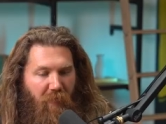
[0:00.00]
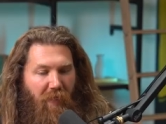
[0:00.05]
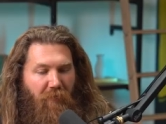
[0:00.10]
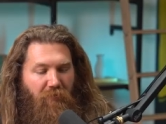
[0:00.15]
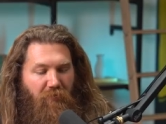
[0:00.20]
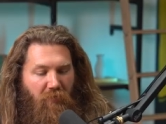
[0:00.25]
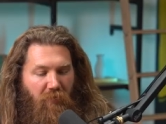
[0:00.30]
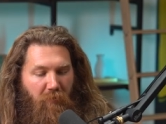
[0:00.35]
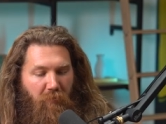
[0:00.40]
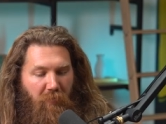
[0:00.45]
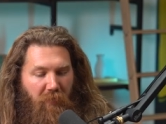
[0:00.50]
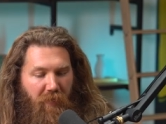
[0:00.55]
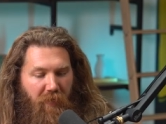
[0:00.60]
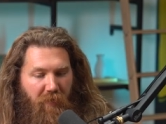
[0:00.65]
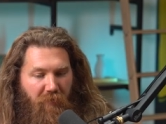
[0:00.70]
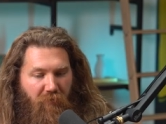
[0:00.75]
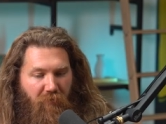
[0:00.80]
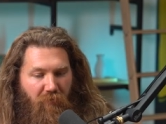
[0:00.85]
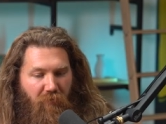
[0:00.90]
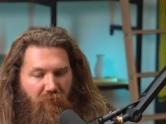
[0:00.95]
That took
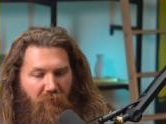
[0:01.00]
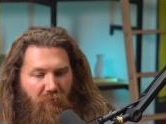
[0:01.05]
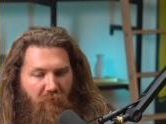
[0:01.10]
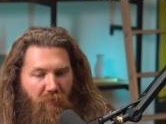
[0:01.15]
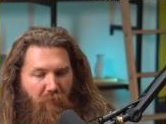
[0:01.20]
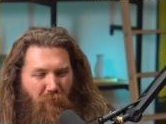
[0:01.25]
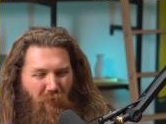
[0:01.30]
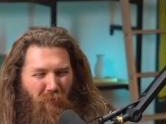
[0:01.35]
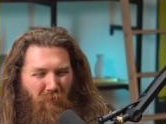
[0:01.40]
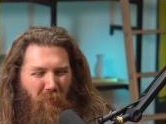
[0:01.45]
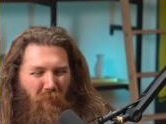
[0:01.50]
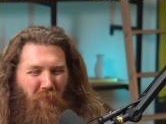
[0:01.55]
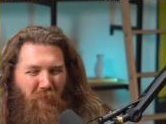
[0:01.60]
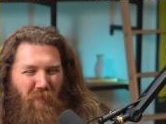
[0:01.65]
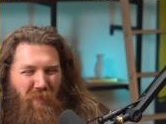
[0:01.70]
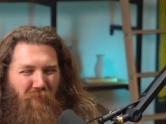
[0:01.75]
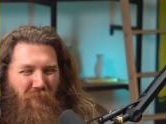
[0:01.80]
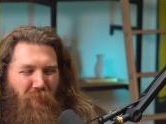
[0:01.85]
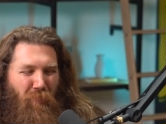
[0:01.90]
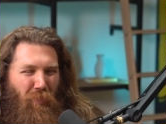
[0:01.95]
place
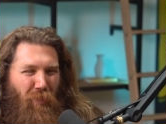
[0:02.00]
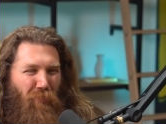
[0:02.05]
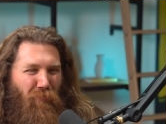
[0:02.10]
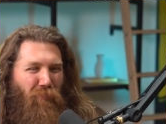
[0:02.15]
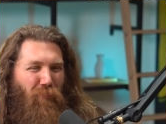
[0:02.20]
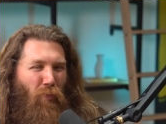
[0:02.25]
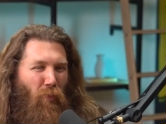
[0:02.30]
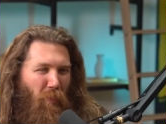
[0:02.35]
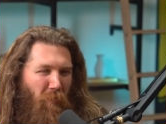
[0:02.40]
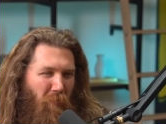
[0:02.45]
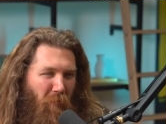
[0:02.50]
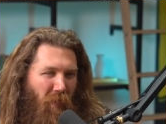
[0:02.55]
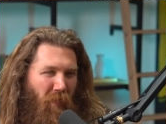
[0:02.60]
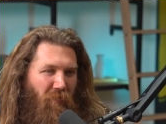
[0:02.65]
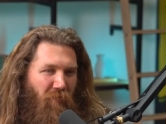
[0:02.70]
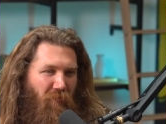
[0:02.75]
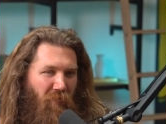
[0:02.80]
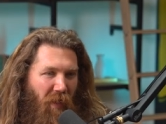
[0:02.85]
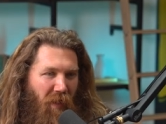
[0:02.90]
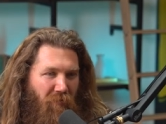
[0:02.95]
probably three or four
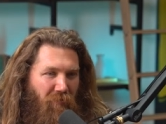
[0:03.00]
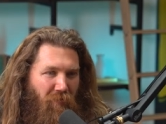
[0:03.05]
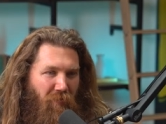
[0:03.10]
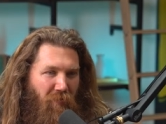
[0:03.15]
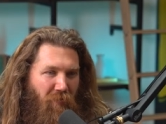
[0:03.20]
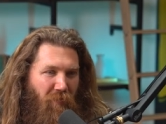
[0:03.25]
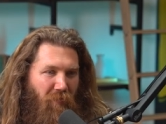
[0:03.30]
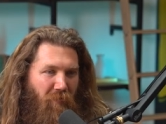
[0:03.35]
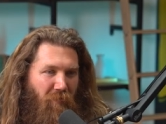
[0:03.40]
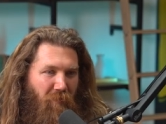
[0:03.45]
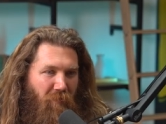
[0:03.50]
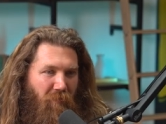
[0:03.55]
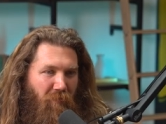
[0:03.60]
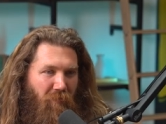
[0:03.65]
months after